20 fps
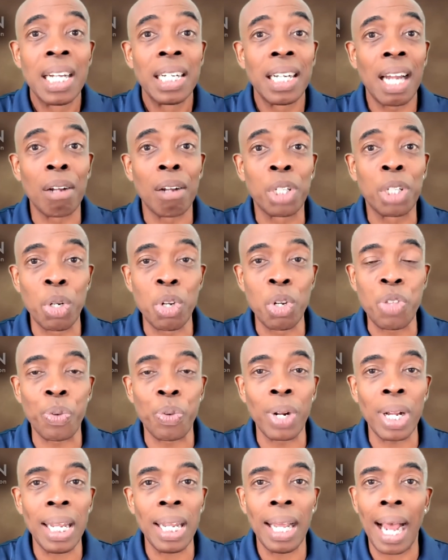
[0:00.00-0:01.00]
Now,
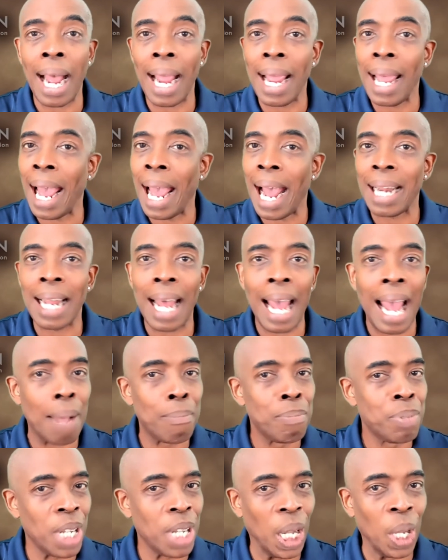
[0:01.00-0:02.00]
truthfully, I had
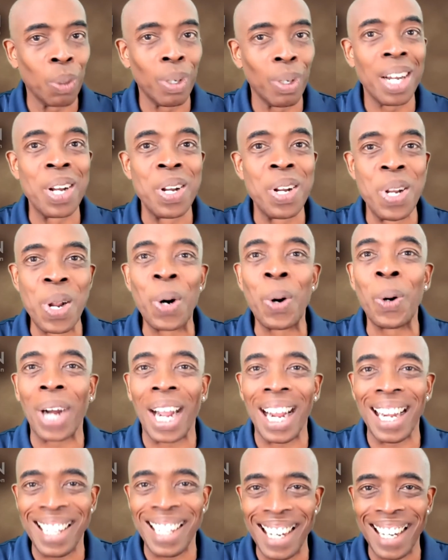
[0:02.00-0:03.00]
absolutely no
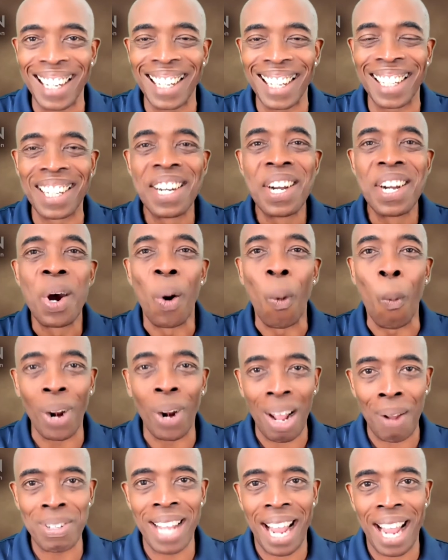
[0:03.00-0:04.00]
idea
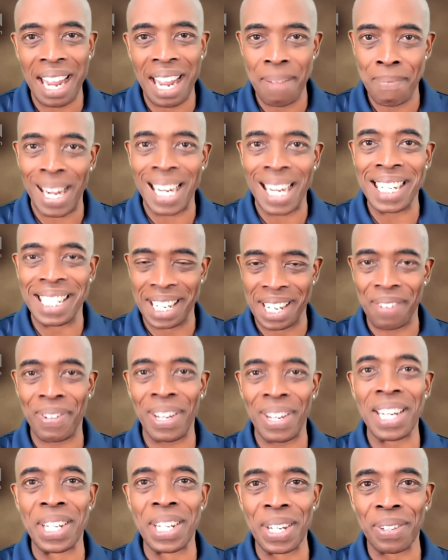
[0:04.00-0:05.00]
what I was getting myself
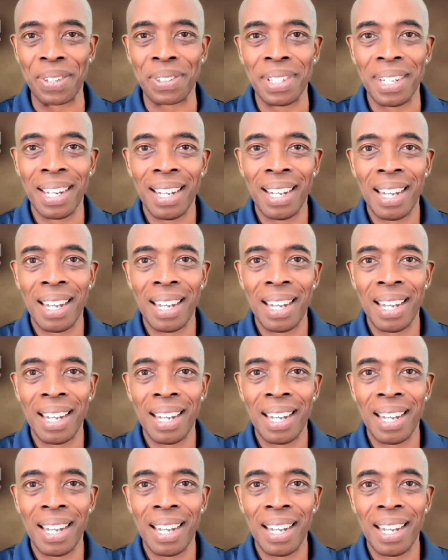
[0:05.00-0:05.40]
into.